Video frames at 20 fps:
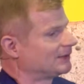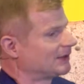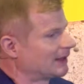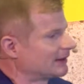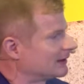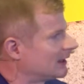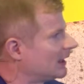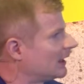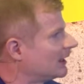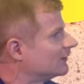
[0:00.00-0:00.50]

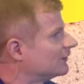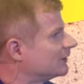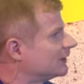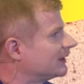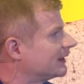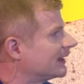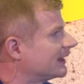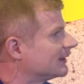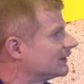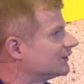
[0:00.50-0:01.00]

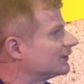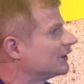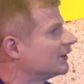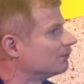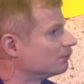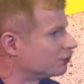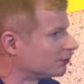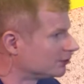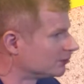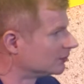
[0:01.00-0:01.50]
Technology has
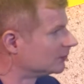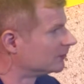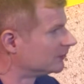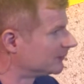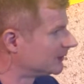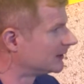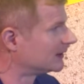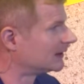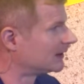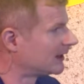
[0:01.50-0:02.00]

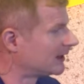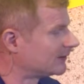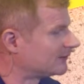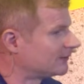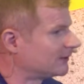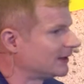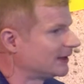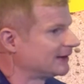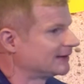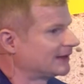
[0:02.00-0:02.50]
improved in a lot
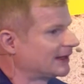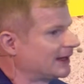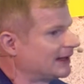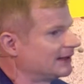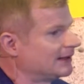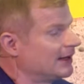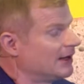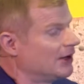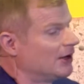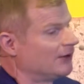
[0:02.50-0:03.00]
of ways,
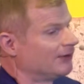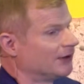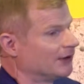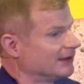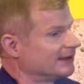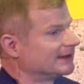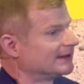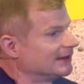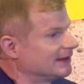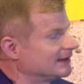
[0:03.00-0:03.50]
and
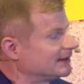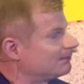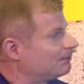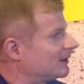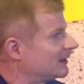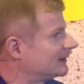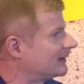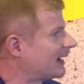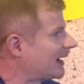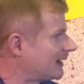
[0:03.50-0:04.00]
there is this
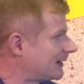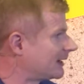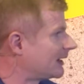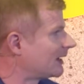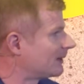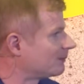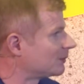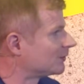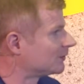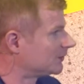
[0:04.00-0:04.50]
big data
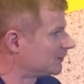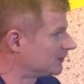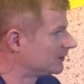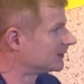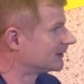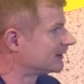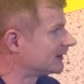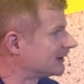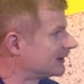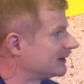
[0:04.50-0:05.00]

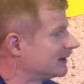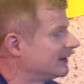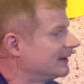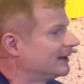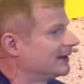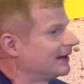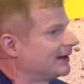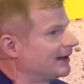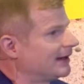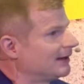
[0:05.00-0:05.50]
opportunity.
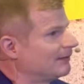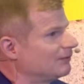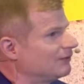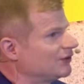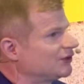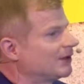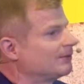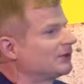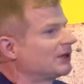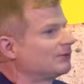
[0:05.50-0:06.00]

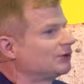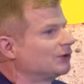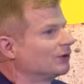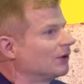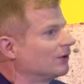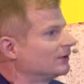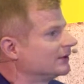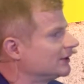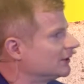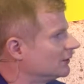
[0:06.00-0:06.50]
Sometimes you
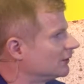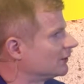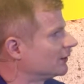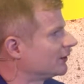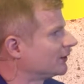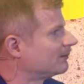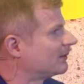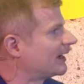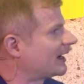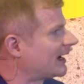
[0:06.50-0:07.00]
only
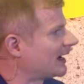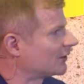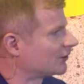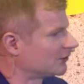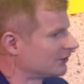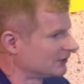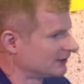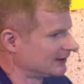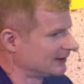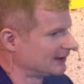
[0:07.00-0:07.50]
learn by
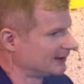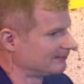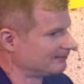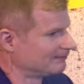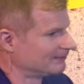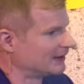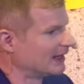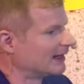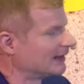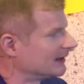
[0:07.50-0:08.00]
actually
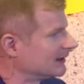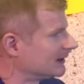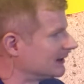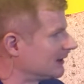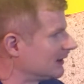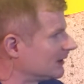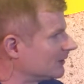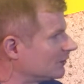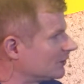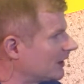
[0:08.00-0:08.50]
getting in
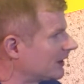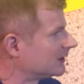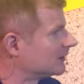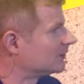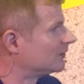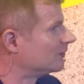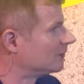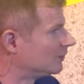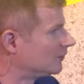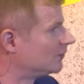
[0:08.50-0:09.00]
there and trying
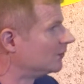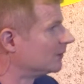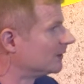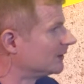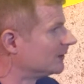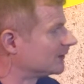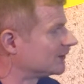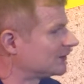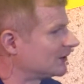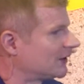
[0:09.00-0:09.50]
to do
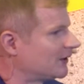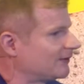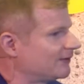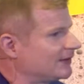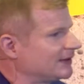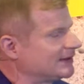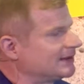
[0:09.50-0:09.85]
it yourself.